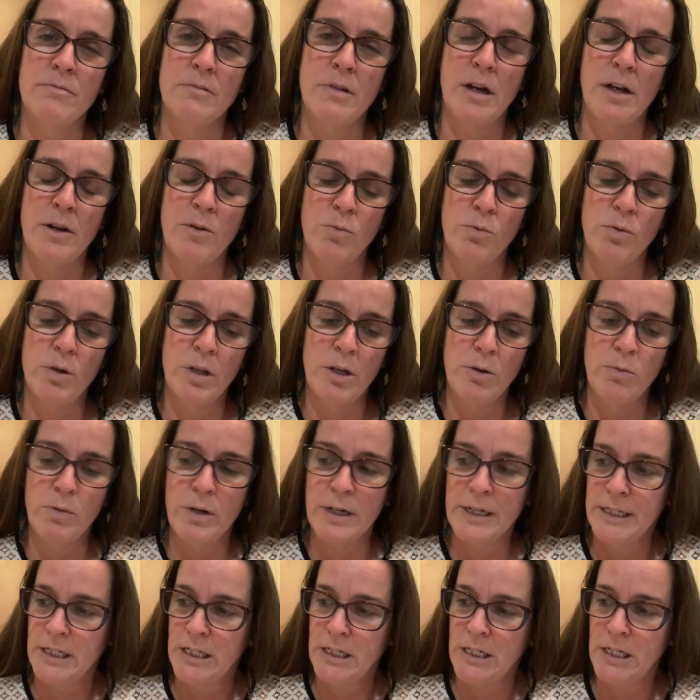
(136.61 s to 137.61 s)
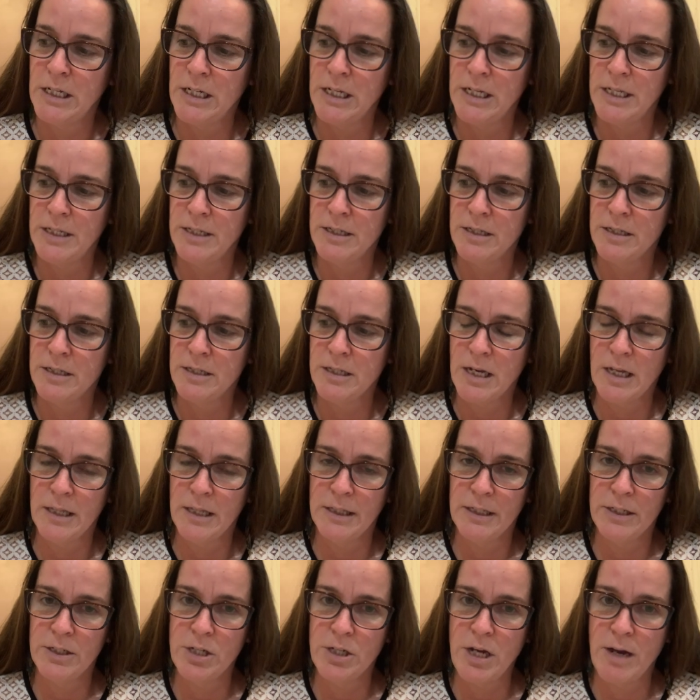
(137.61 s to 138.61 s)
really wanted a nice
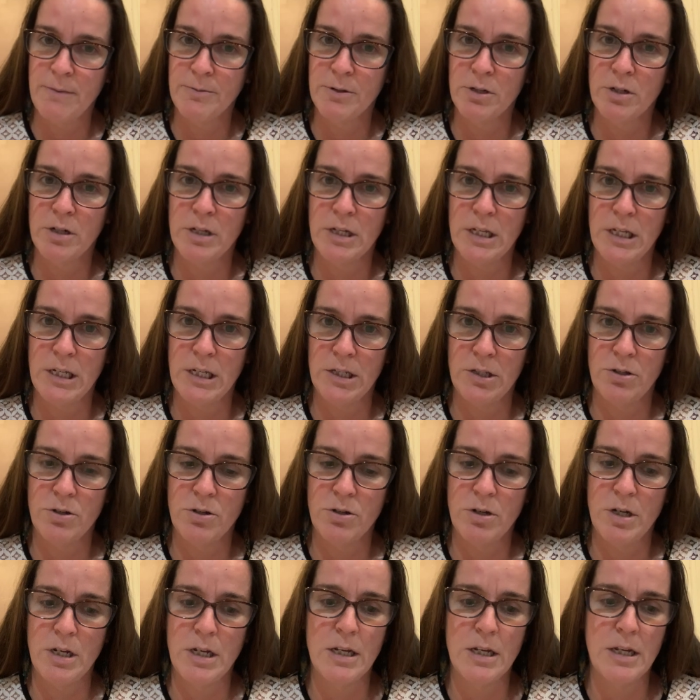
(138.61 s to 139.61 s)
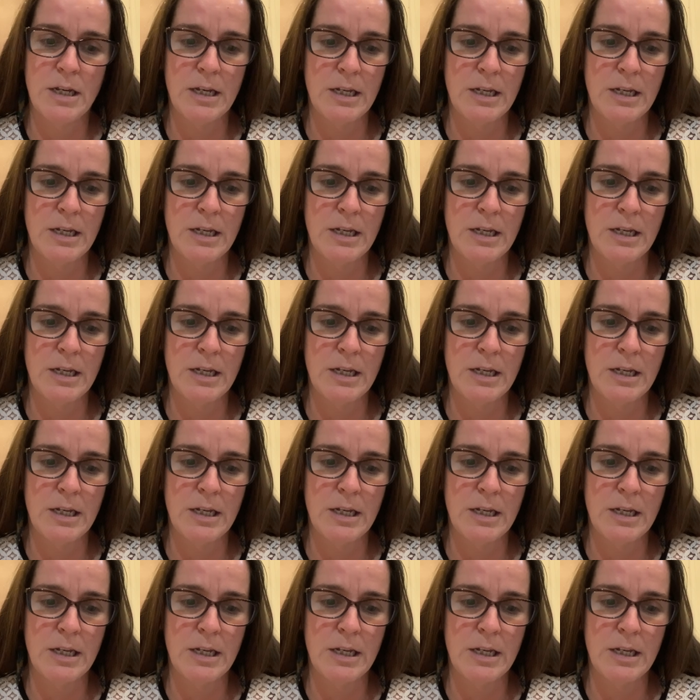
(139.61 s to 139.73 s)
solid chapter on history,